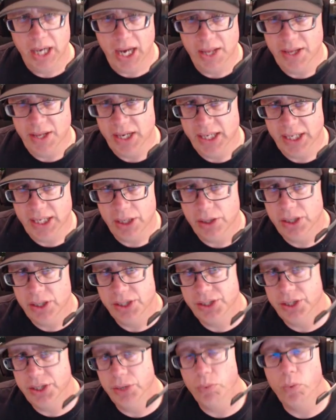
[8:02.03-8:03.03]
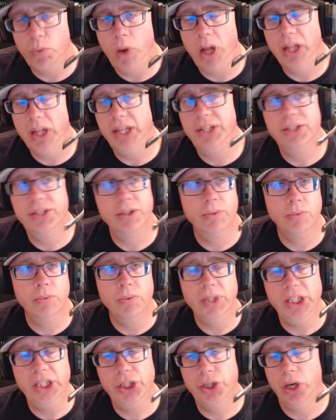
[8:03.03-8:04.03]
And then here is the wallet
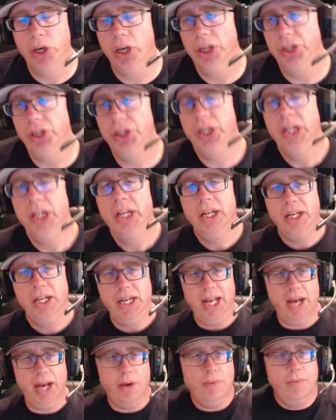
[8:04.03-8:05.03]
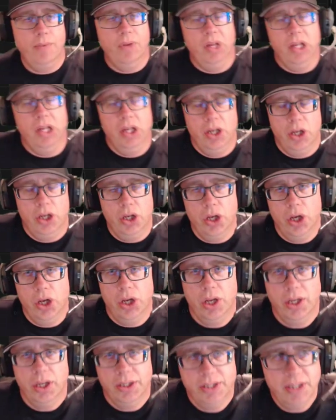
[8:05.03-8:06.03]
recharge. Now,
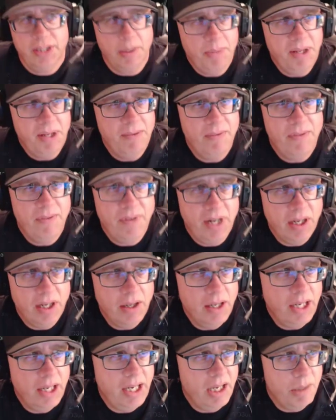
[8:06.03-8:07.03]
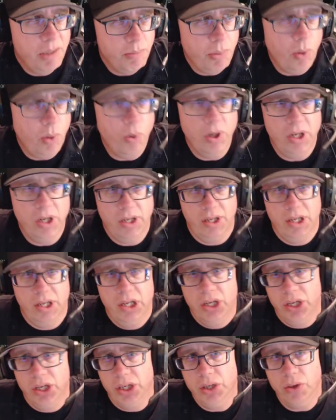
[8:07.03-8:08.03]
something very important.
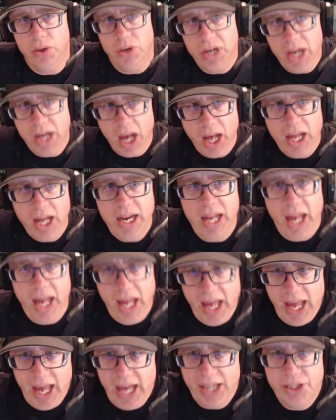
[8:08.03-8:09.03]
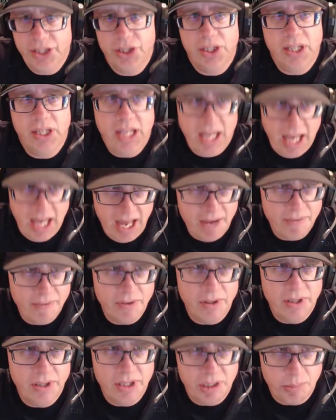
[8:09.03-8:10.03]
You're not actually
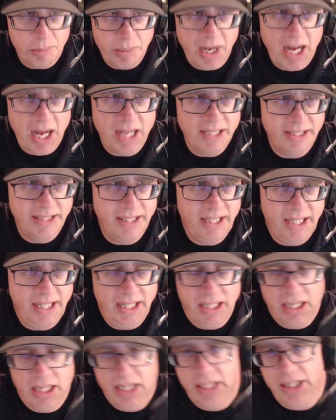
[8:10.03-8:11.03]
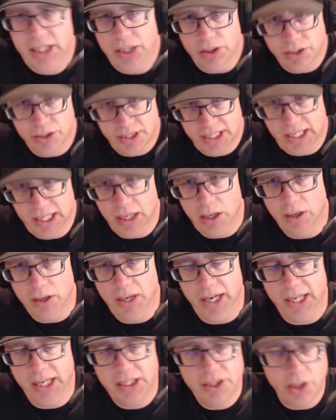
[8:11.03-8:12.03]
ever depositing your
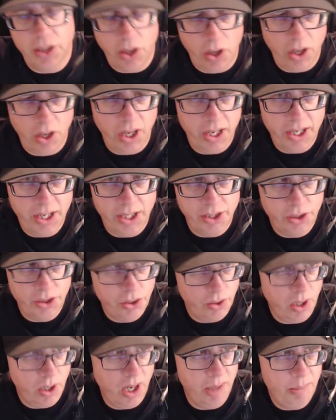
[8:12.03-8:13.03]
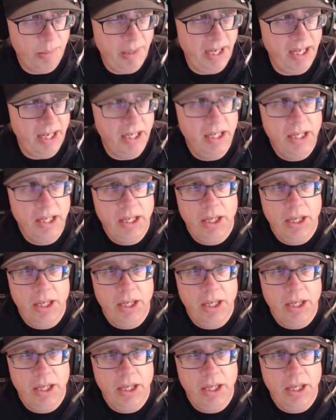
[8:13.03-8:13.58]
TRX on TRONbet.